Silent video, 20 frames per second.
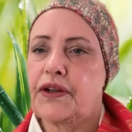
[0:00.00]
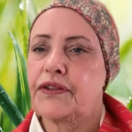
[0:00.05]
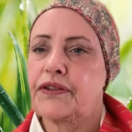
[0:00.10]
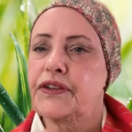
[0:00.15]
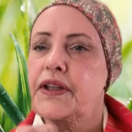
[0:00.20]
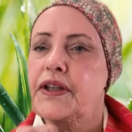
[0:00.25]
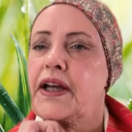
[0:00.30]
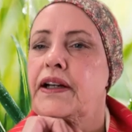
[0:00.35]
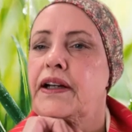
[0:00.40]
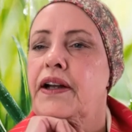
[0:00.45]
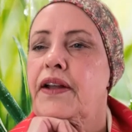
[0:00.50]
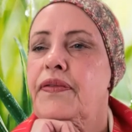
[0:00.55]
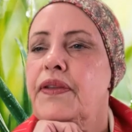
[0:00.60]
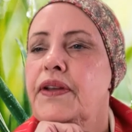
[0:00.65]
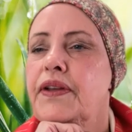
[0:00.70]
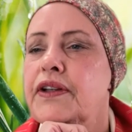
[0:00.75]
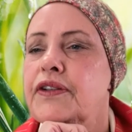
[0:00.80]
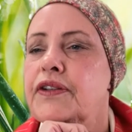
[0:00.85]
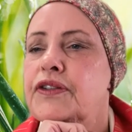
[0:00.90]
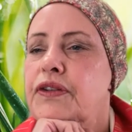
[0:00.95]
does that. I
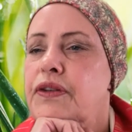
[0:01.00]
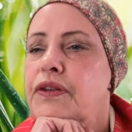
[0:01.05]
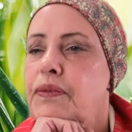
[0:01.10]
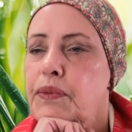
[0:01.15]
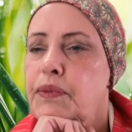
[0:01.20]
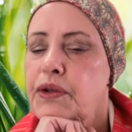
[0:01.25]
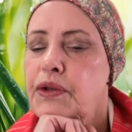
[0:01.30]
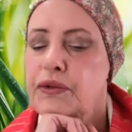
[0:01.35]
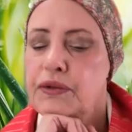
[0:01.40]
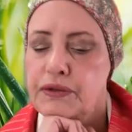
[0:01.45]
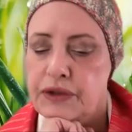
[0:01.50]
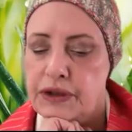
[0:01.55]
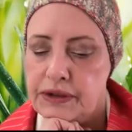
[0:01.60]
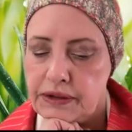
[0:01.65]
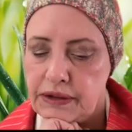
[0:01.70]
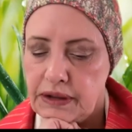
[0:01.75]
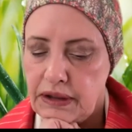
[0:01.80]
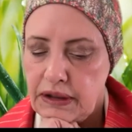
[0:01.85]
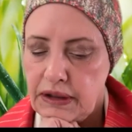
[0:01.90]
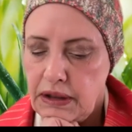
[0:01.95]
think it's the
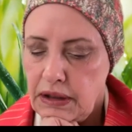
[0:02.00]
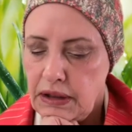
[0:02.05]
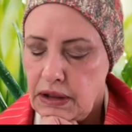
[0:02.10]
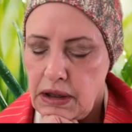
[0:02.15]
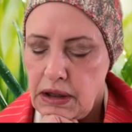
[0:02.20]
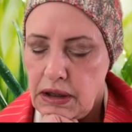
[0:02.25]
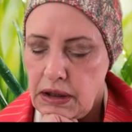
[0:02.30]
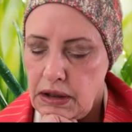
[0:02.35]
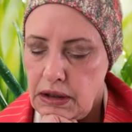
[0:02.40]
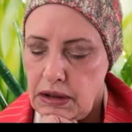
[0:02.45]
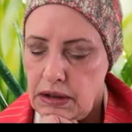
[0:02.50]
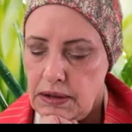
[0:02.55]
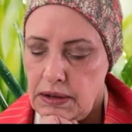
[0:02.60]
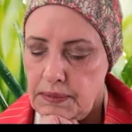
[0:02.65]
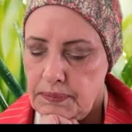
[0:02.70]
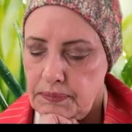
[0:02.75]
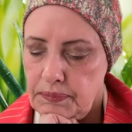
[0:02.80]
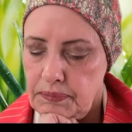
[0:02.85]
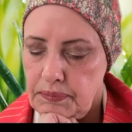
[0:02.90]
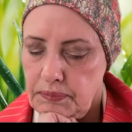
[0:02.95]
music.
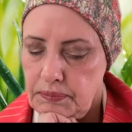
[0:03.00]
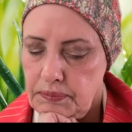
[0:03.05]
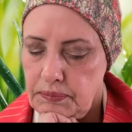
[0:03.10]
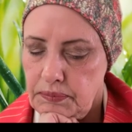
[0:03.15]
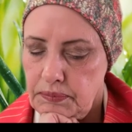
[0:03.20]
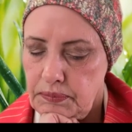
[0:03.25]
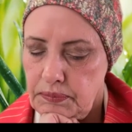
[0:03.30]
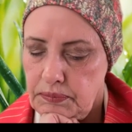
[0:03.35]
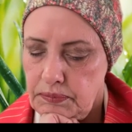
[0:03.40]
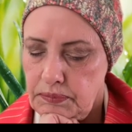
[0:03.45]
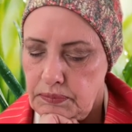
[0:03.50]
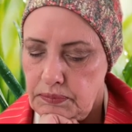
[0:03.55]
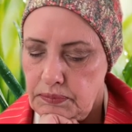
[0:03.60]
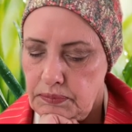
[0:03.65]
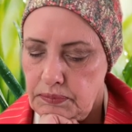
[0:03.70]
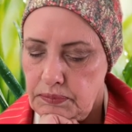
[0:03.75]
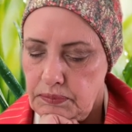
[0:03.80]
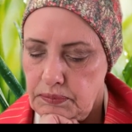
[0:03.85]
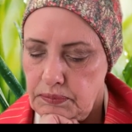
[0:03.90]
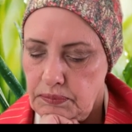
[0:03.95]
Um,
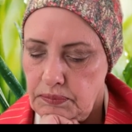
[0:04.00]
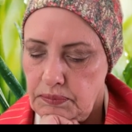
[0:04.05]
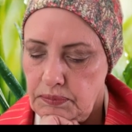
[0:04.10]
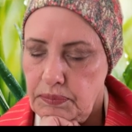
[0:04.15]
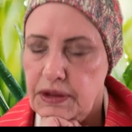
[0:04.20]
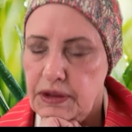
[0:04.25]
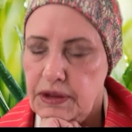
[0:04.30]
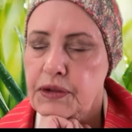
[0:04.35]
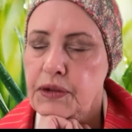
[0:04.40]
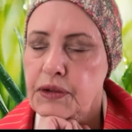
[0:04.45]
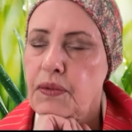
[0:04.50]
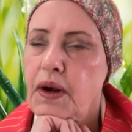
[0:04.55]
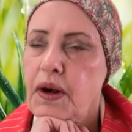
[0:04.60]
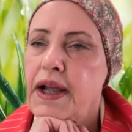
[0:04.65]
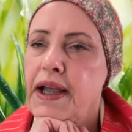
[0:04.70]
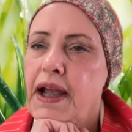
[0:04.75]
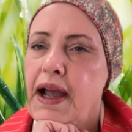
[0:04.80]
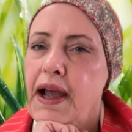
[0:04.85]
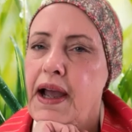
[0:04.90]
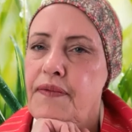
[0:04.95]
but do
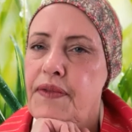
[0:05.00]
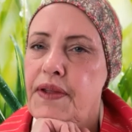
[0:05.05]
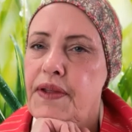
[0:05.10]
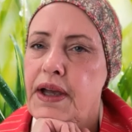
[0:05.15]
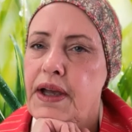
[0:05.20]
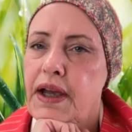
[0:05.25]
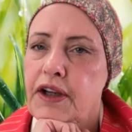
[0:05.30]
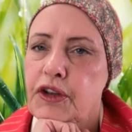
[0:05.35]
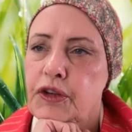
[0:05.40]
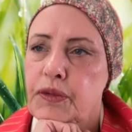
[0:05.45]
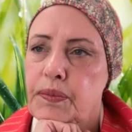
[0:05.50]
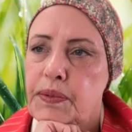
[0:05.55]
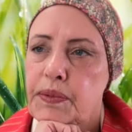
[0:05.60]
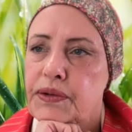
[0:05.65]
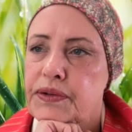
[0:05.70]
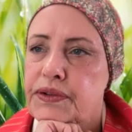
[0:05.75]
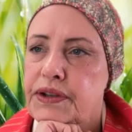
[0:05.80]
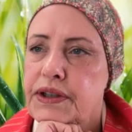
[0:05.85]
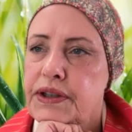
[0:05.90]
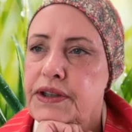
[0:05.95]
I have the
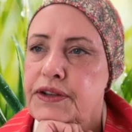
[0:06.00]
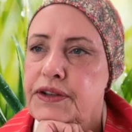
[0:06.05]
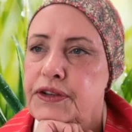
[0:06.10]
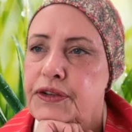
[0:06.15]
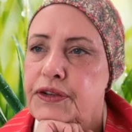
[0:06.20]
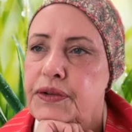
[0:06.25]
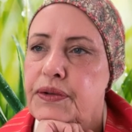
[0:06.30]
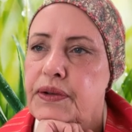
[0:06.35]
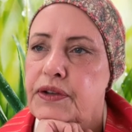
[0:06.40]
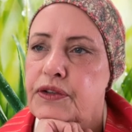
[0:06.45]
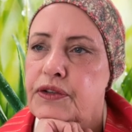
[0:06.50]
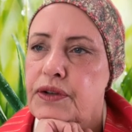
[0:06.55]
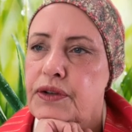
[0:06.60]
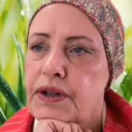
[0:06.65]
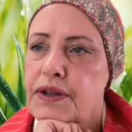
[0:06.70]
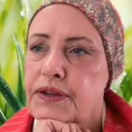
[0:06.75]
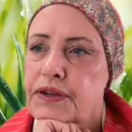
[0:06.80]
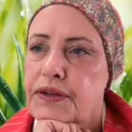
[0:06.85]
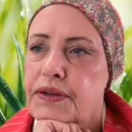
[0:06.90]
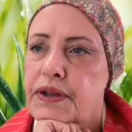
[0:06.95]
expertise to
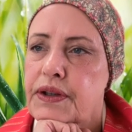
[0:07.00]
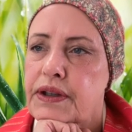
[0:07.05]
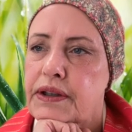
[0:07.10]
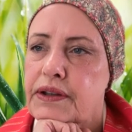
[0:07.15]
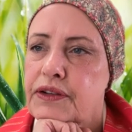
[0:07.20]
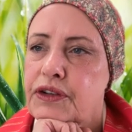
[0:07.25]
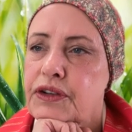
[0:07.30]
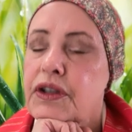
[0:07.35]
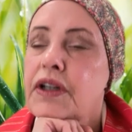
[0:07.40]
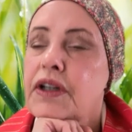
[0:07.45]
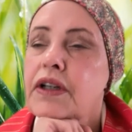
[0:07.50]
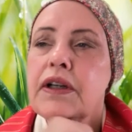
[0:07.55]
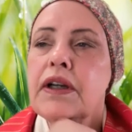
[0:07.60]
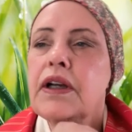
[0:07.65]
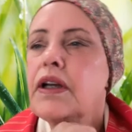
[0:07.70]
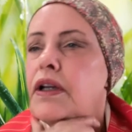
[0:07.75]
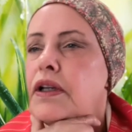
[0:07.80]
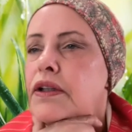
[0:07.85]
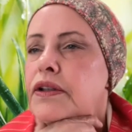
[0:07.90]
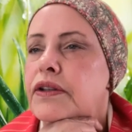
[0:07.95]
address things?
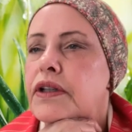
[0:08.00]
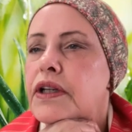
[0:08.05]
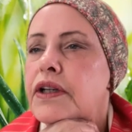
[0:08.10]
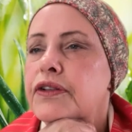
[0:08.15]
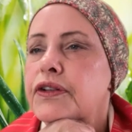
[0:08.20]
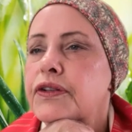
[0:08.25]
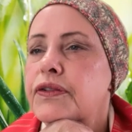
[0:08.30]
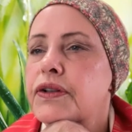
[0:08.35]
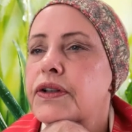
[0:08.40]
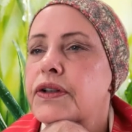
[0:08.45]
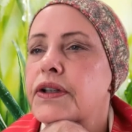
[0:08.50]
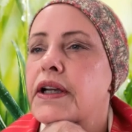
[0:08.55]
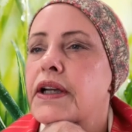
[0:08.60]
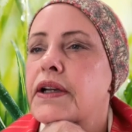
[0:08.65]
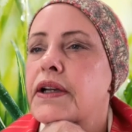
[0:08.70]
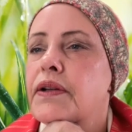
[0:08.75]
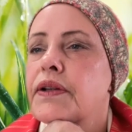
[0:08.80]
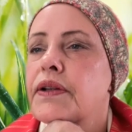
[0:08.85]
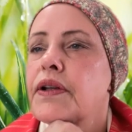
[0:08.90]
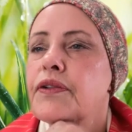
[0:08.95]

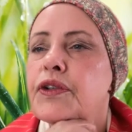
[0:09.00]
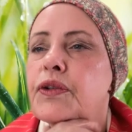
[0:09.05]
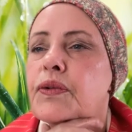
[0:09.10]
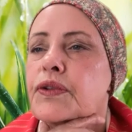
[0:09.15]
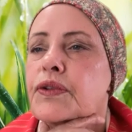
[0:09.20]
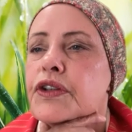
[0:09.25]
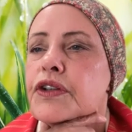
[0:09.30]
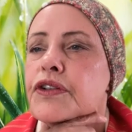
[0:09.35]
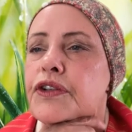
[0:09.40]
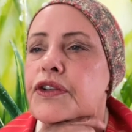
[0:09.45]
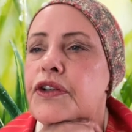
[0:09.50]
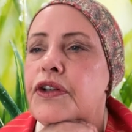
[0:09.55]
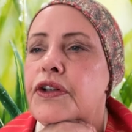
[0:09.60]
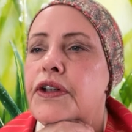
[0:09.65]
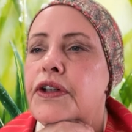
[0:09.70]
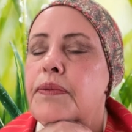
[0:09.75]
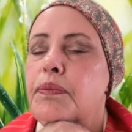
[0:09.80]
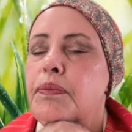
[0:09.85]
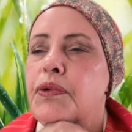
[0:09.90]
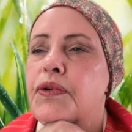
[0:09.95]
Yesterday, and this was a
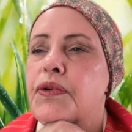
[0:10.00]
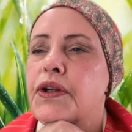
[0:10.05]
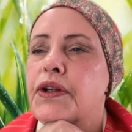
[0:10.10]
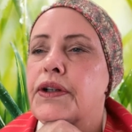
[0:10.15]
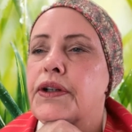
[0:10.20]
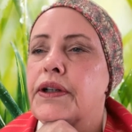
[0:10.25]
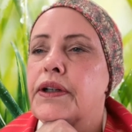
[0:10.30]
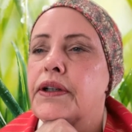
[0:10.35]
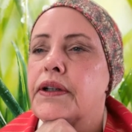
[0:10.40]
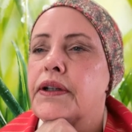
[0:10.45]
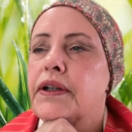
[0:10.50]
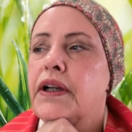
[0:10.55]
turning point,